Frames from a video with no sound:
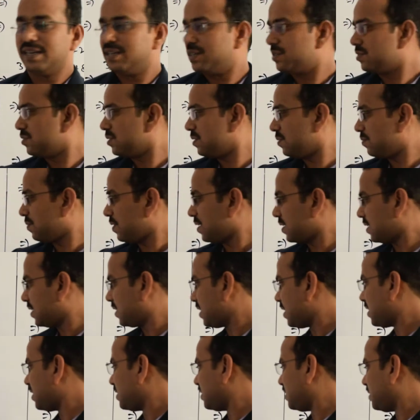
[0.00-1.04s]
So if I
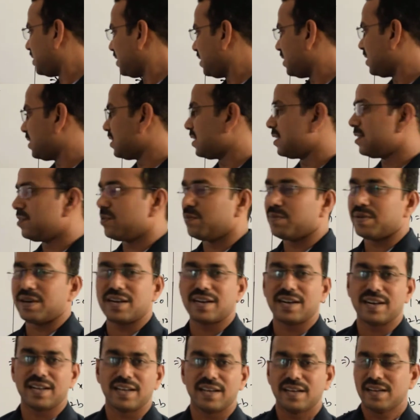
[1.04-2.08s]
get 3 in the
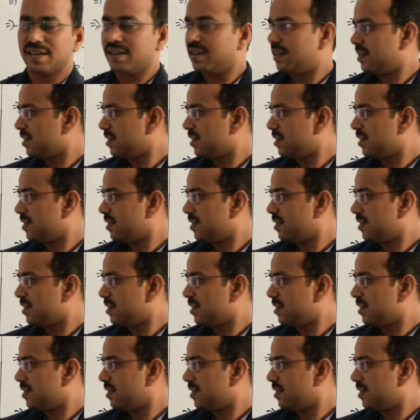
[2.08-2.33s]
numerator,